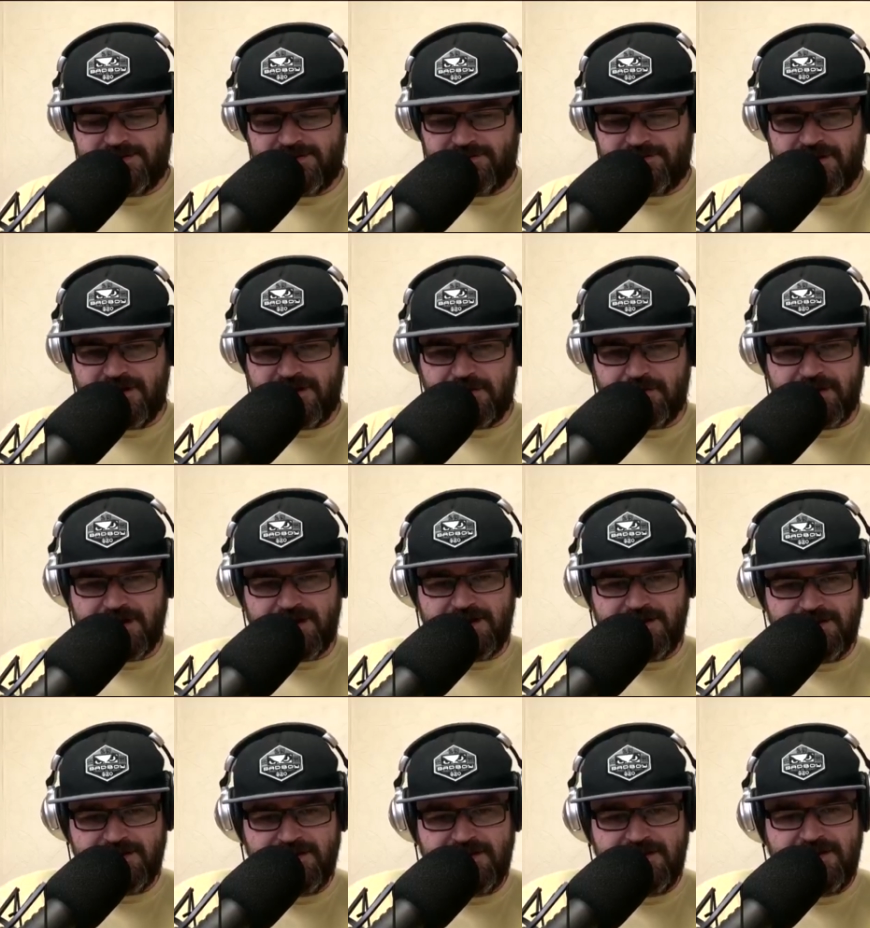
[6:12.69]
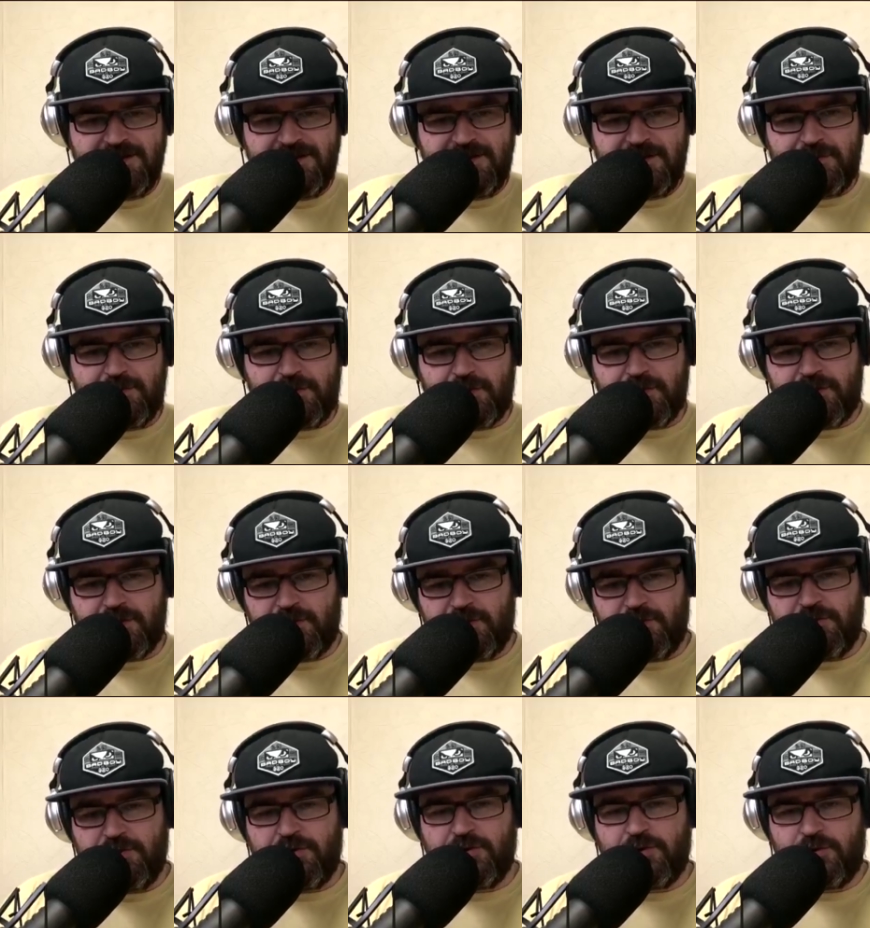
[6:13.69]
straight away, but
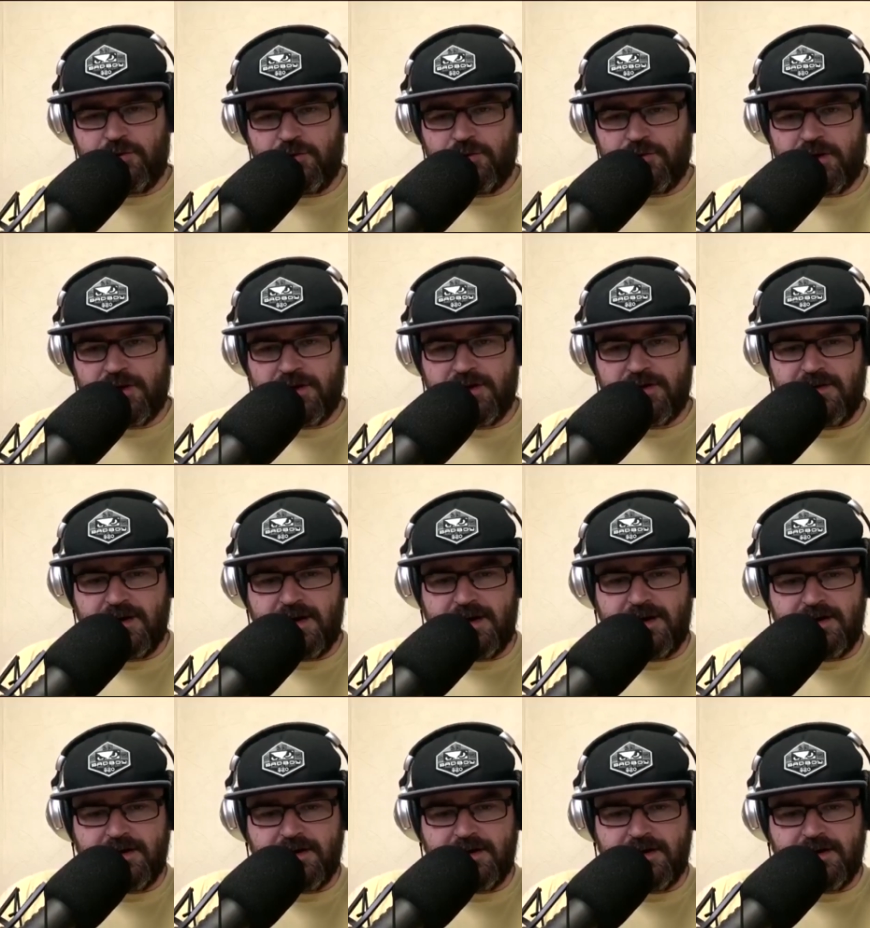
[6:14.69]
who you kind of leaning